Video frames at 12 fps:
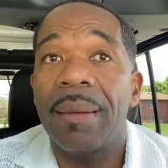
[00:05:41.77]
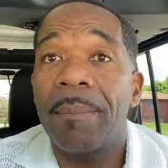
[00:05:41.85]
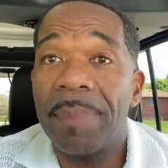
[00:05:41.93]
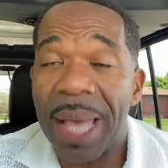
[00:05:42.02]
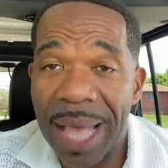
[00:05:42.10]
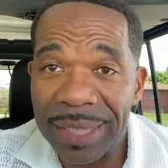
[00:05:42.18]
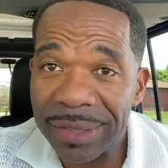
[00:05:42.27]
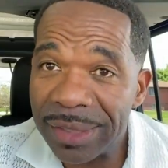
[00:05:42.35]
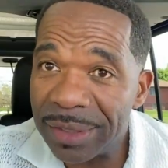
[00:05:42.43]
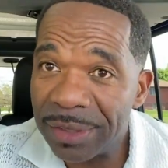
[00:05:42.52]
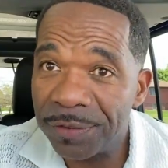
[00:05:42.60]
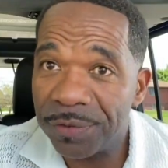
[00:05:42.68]

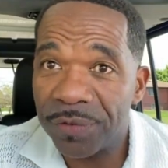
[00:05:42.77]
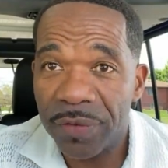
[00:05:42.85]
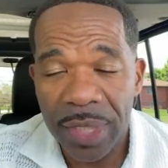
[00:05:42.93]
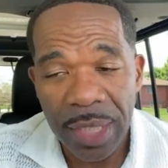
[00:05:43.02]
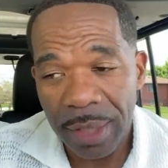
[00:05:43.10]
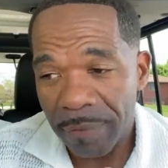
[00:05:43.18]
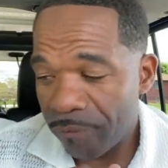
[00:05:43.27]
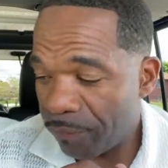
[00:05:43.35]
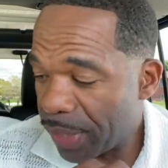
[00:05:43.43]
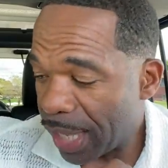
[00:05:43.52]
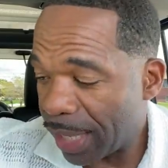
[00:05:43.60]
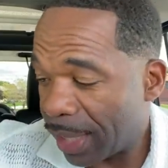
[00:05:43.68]
positive,
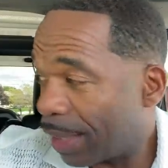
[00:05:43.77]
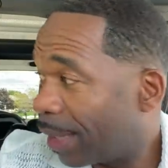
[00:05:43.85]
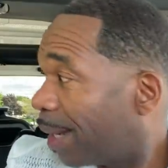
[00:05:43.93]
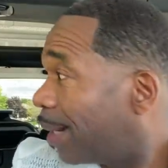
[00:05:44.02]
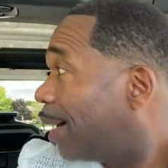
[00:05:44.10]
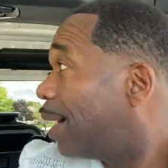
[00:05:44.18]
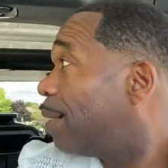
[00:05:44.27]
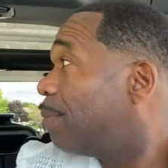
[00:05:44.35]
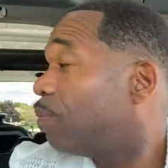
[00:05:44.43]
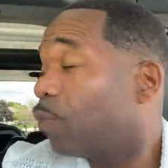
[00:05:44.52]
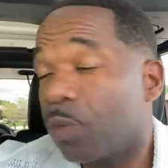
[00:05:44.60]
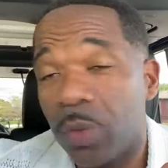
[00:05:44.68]
then
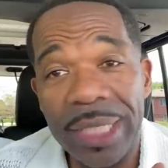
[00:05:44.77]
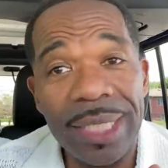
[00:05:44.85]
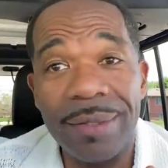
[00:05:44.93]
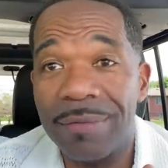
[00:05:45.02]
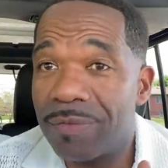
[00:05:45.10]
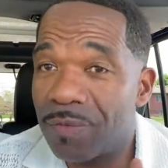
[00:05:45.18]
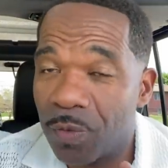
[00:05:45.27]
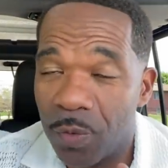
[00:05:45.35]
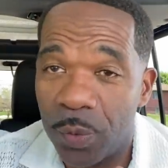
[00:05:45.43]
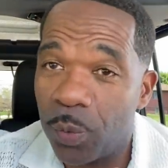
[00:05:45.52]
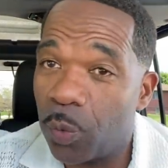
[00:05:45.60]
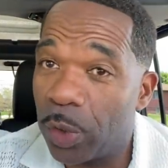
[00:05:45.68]

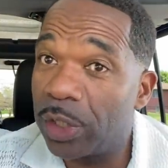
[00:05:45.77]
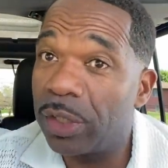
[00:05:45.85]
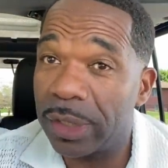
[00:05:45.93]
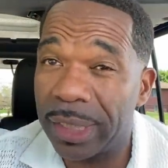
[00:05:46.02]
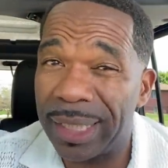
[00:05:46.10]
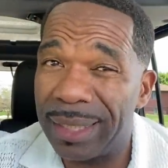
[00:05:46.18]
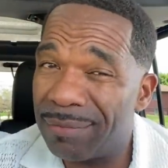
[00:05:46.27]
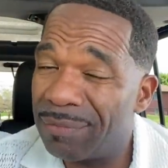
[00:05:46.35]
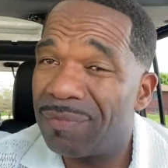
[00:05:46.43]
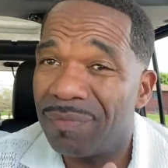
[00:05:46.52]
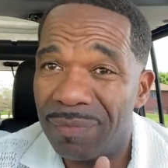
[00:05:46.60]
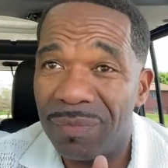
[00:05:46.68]
we're
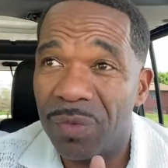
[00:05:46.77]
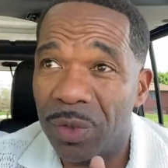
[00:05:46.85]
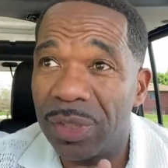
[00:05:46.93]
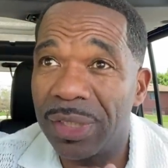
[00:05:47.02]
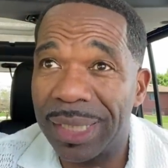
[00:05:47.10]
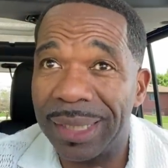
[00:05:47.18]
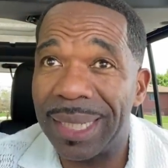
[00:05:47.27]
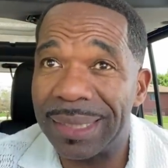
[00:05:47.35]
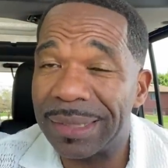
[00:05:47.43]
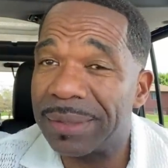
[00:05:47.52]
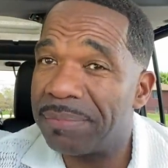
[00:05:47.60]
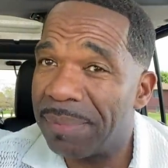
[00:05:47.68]
looking at
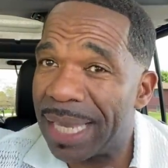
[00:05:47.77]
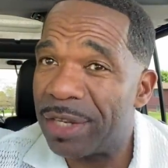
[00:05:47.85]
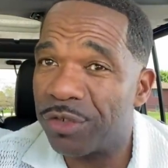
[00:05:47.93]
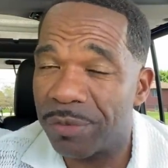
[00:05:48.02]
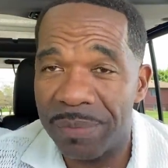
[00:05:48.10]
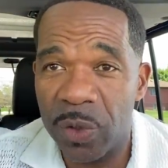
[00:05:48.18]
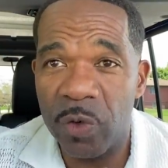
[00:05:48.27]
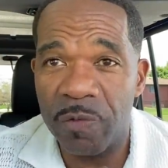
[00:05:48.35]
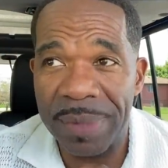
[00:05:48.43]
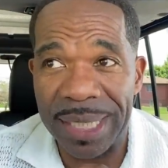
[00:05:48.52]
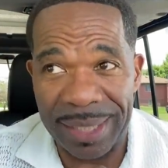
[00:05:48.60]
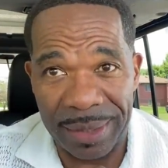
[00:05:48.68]
some major
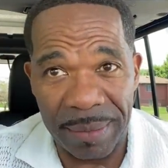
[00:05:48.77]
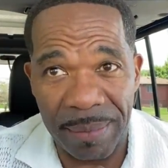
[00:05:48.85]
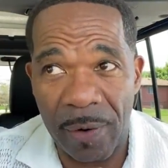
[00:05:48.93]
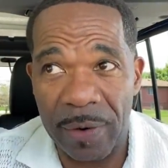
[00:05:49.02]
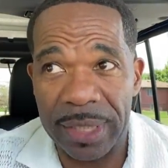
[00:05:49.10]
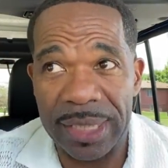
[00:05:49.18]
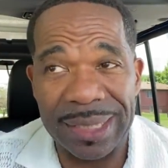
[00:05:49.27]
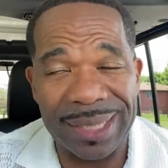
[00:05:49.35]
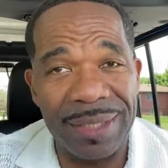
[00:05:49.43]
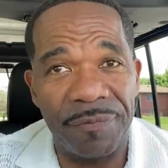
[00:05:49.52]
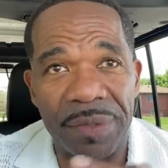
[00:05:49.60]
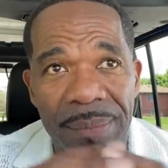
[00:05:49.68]
movement in the markets.
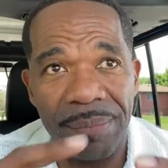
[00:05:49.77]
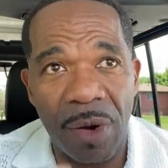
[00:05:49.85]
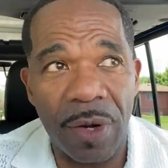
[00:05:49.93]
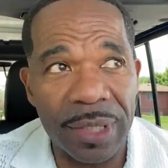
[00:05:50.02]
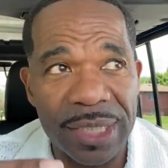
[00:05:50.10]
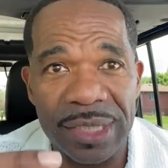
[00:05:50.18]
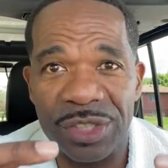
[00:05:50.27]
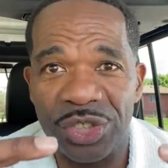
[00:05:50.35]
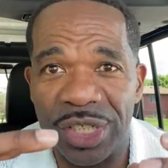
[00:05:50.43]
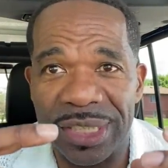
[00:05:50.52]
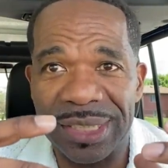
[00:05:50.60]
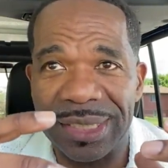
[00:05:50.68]
If the markets
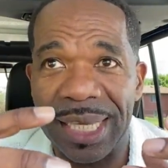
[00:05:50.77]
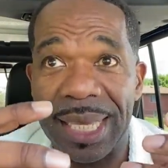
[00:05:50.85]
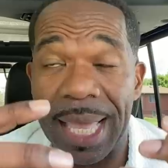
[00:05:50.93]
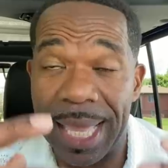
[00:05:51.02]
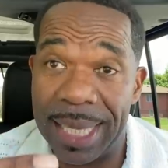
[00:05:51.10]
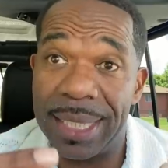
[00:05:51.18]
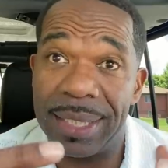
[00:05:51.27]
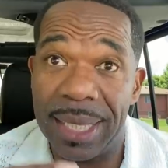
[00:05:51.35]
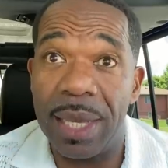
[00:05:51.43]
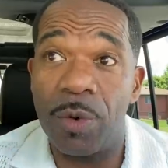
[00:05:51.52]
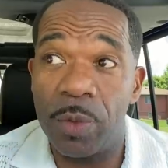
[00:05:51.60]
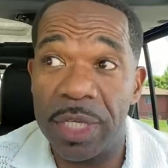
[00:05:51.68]
just say, hey,
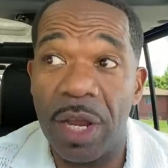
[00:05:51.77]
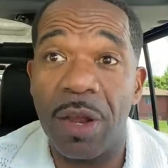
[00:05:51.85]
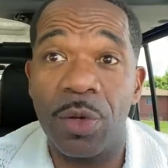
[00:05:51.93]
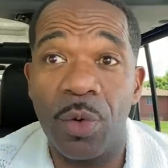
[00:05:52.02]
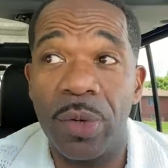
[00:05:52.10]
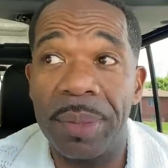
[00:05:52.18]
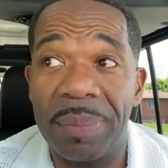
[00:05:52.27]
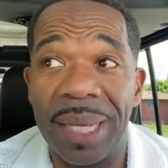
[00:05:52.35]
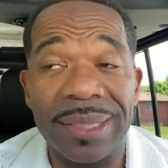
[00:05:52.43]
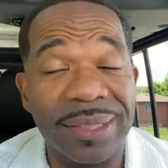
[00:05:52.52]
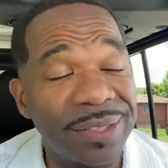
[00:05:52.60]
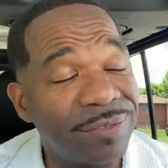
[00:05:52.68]
yeah, we are going
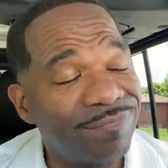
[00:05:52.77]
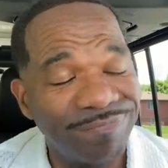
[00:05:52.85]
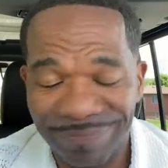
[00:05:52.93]
positive,